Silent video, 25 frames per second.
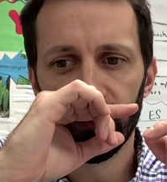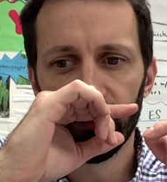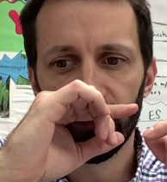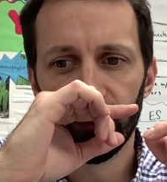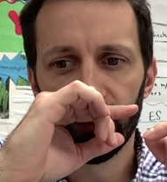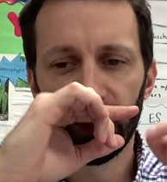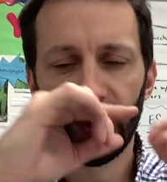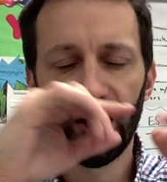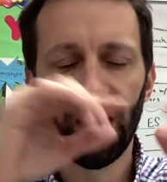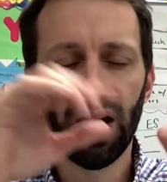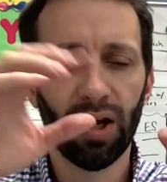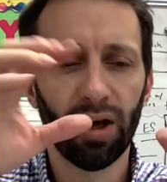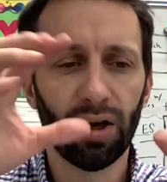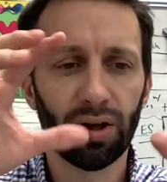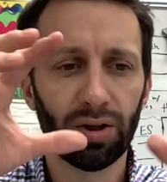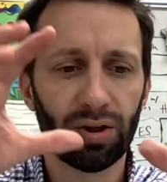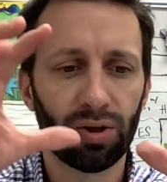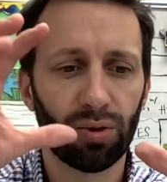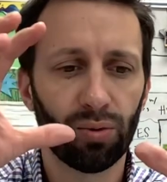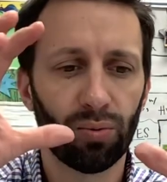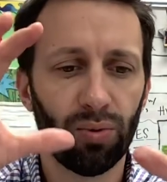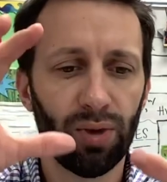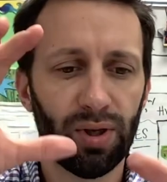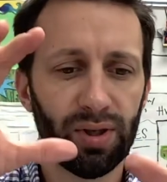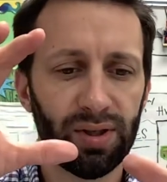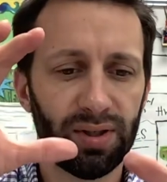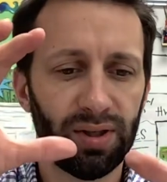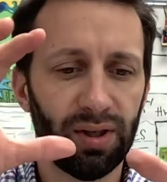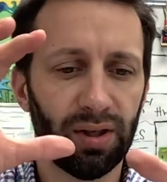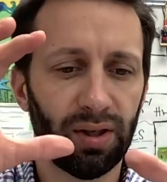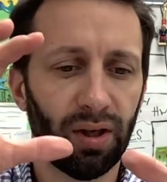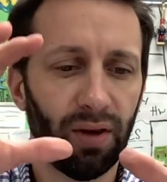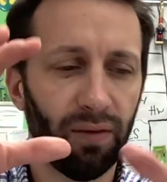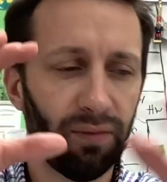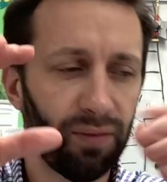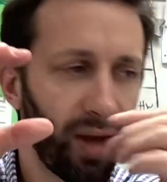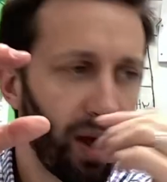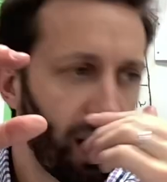characteristic
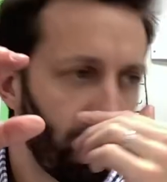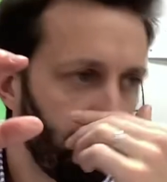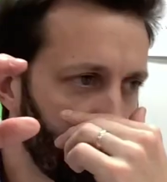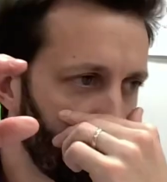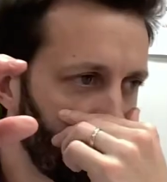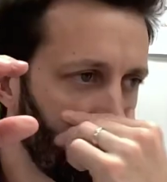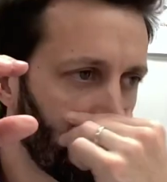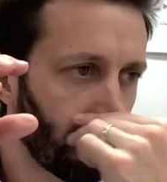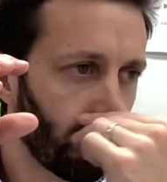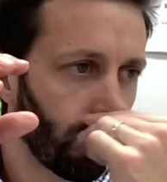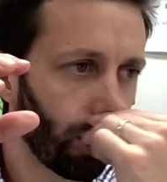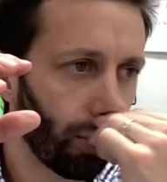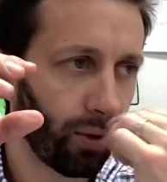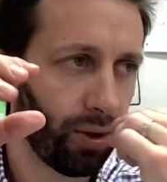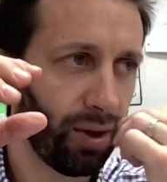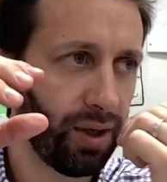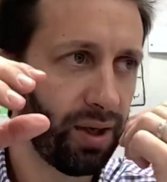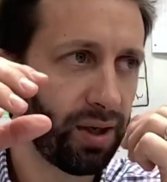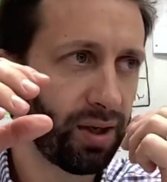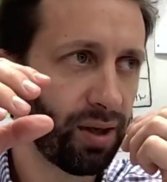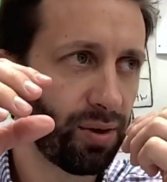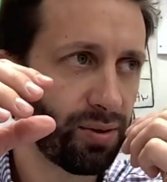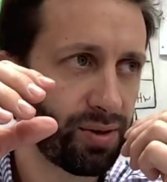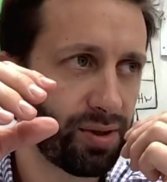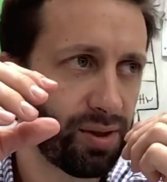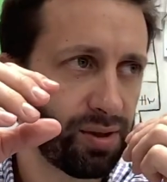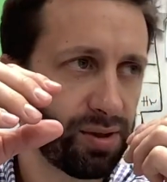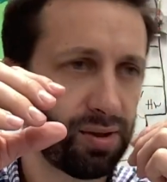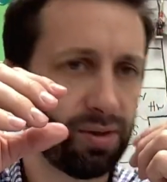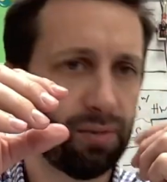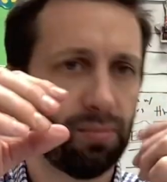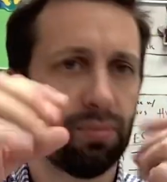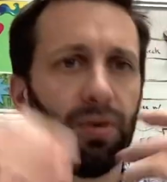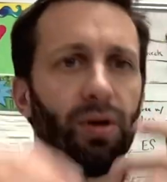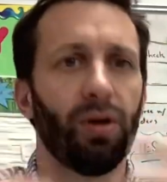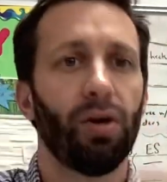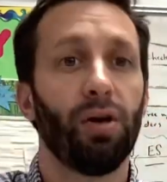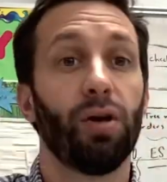of that particular
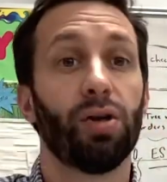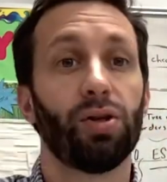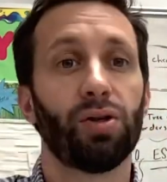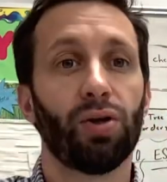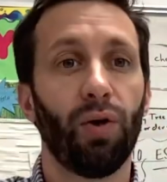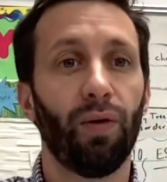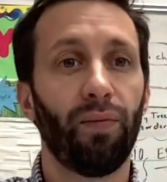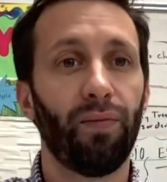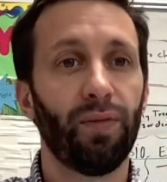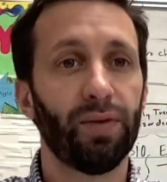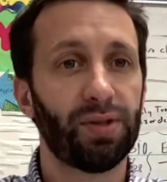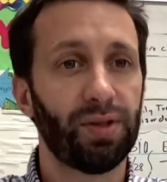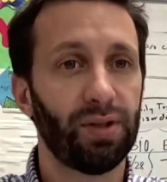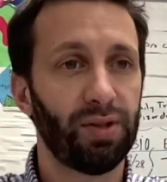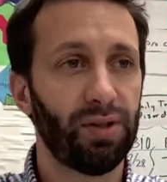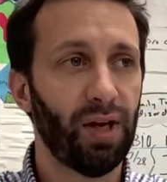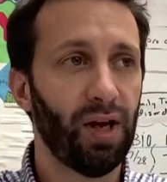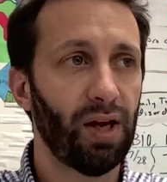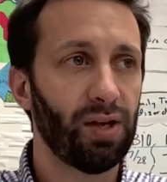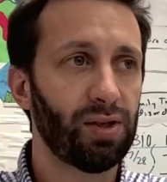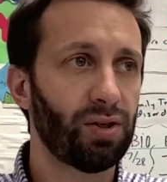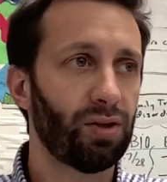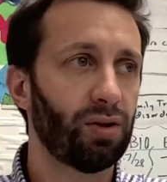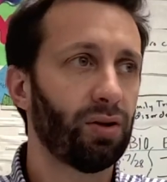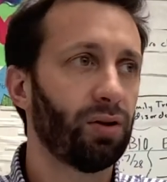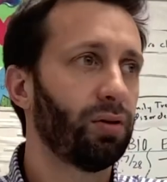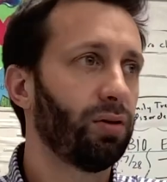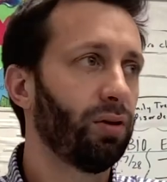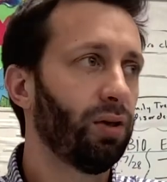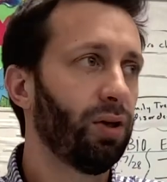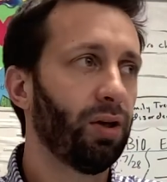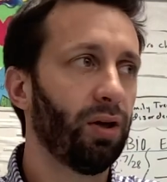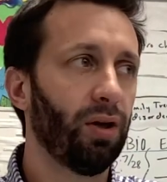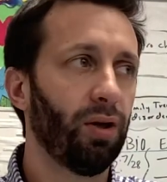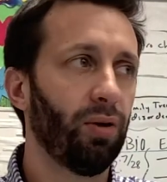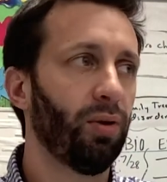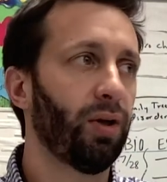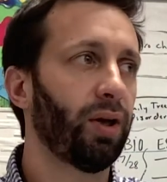ecosystem. So if it's a desert, you
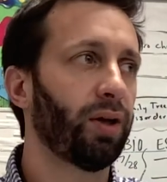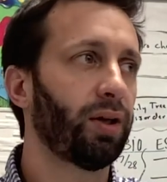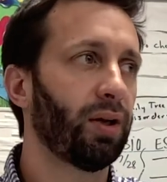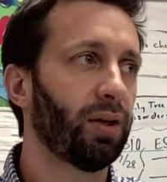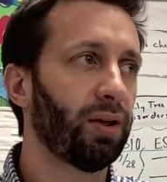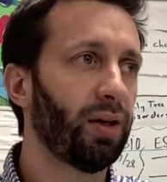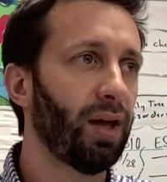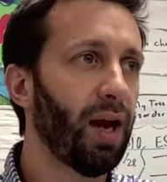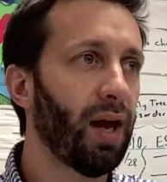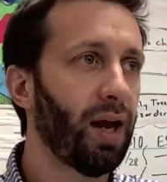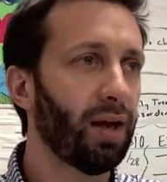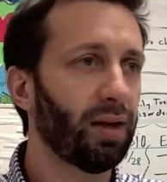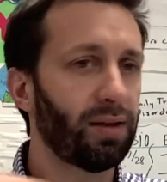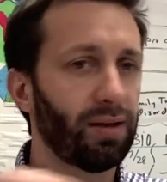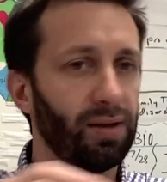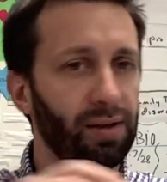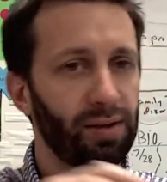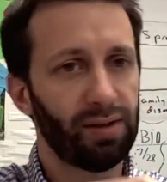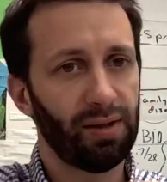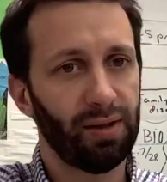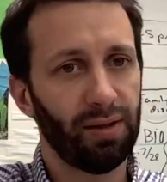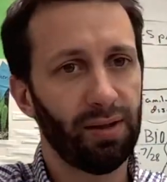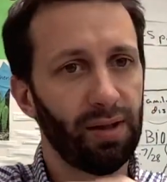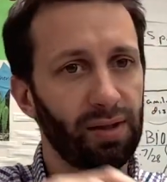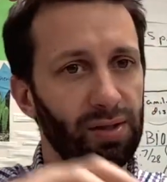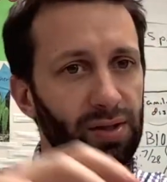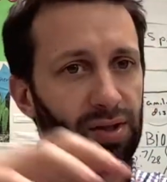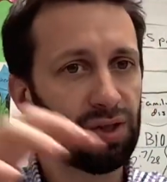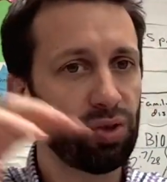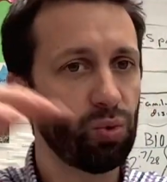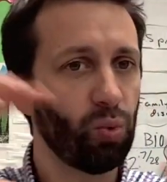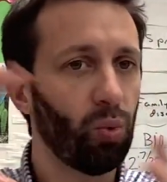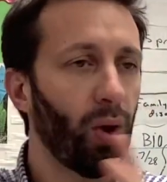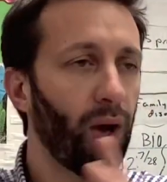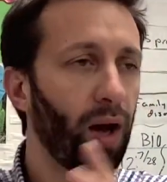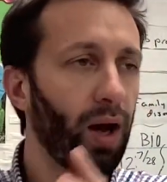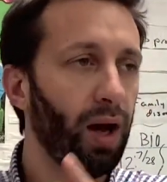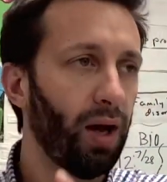know, like a cactus, and this is
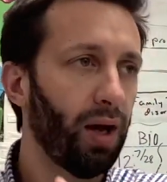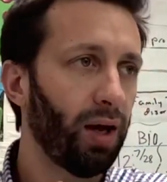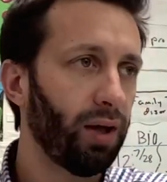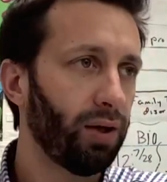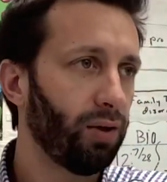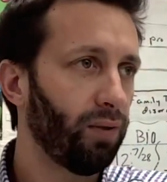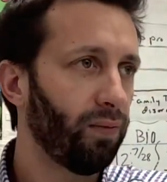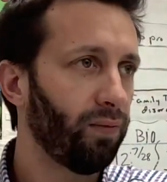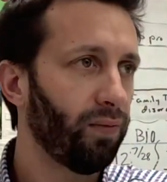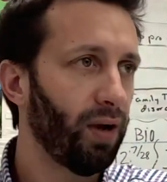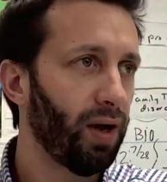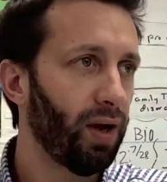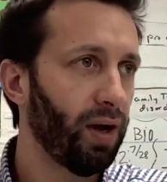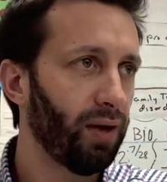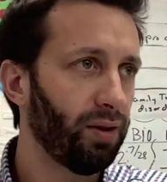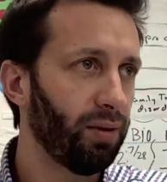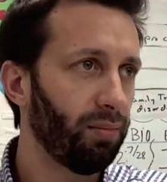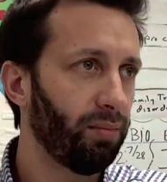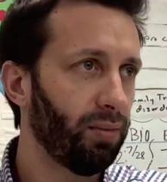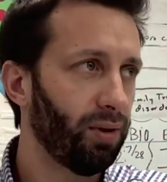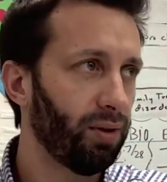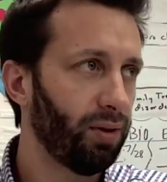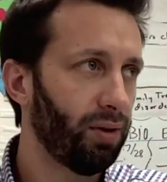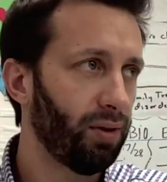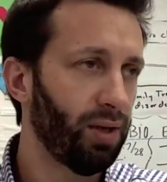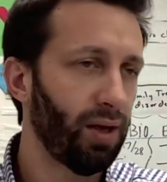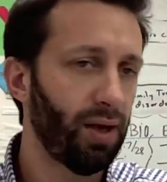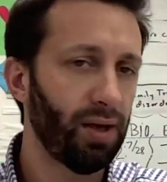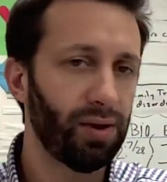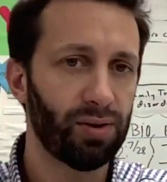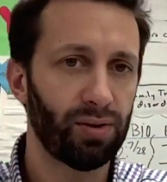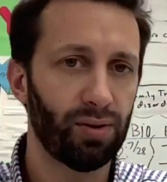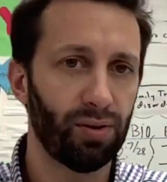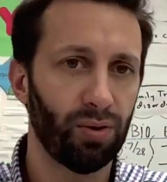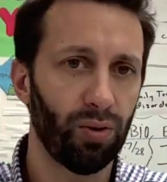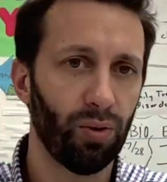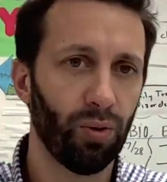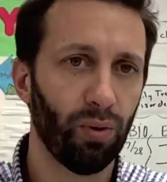why you find them in the
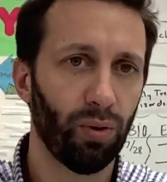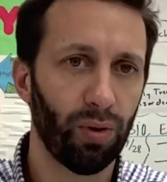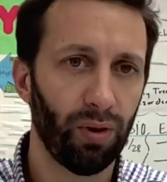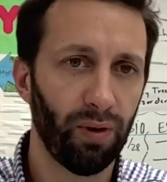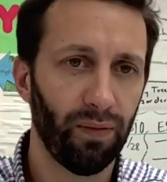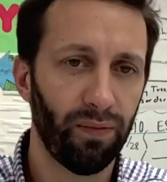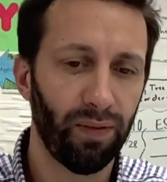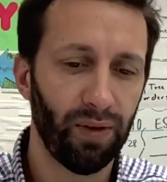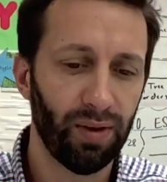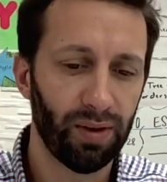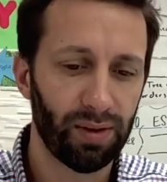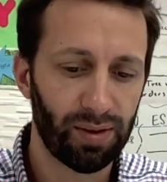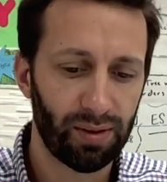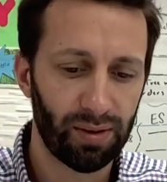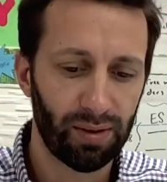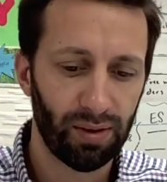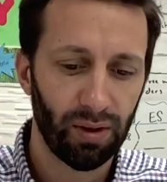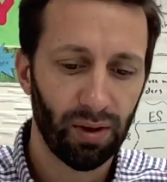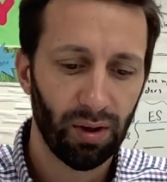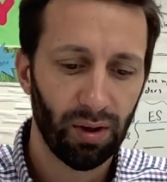desert. Or if it's